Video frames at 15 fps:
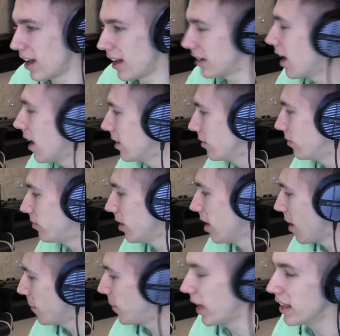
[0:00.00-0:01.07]
I kind of,
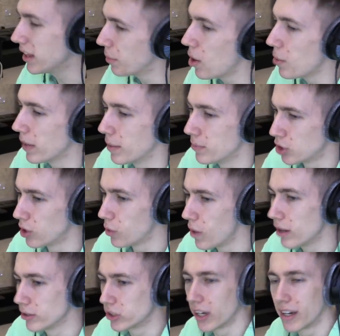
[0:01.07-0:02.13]
but at the moment I'm doing
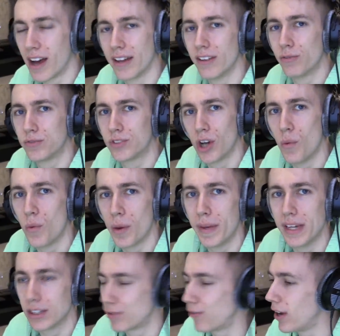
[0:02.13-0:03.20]
well, so I kind of don't want to
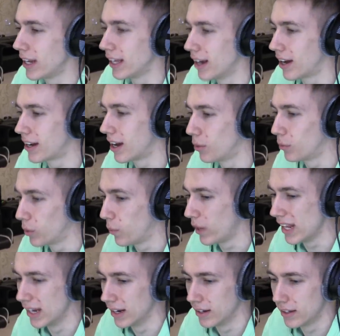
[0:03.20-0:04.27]
be as funny, and I kind of want to
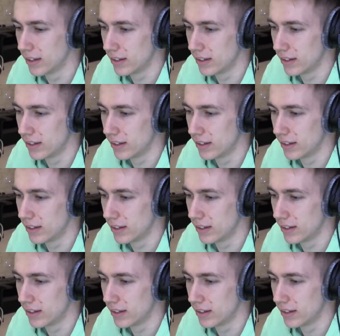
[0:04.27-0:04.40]
win.